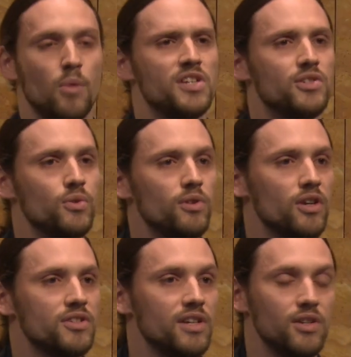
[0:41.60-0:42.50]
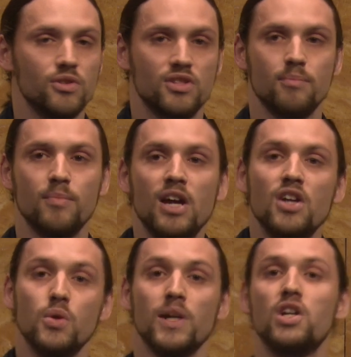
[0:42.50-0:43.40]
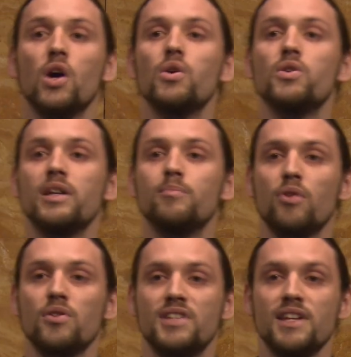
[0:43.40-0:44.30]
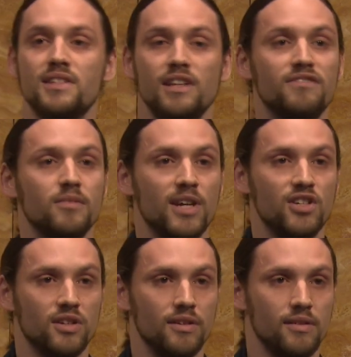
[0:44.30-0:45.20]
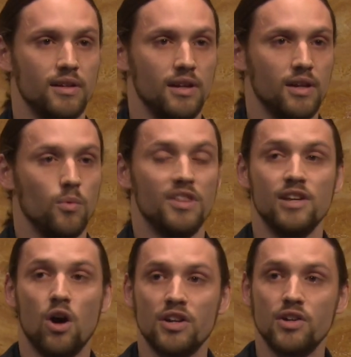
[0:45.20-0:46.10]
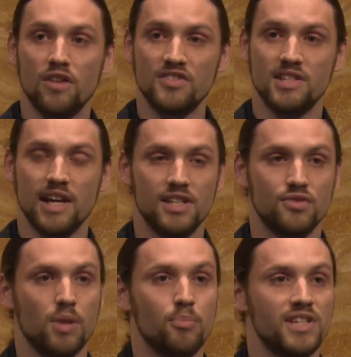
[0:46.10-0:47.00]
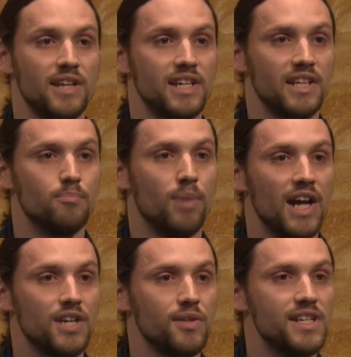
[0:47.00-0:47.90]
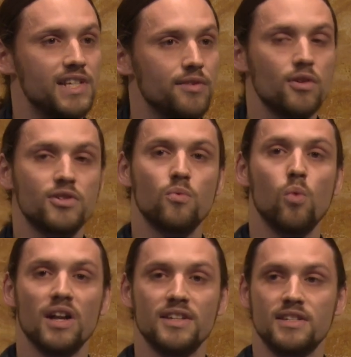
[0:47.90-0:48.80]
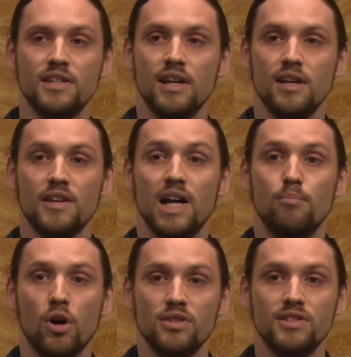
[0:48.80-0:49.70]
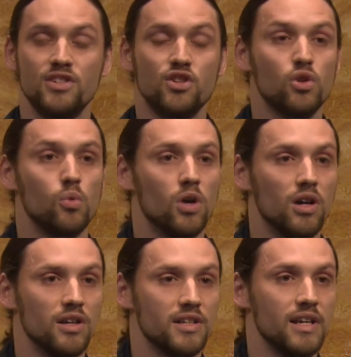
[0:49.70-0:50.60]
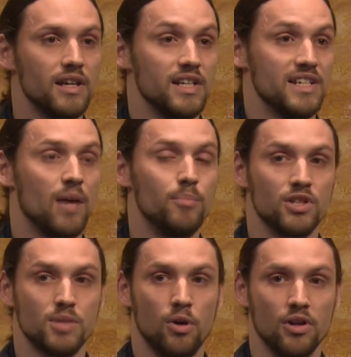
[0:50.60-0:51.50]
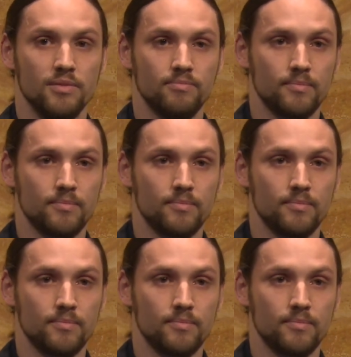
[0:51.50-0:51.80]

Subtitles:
But we soon learned to use them to encode and process information, with the on and off states representing the binary zeros and ones that our modern digital world is now built upon.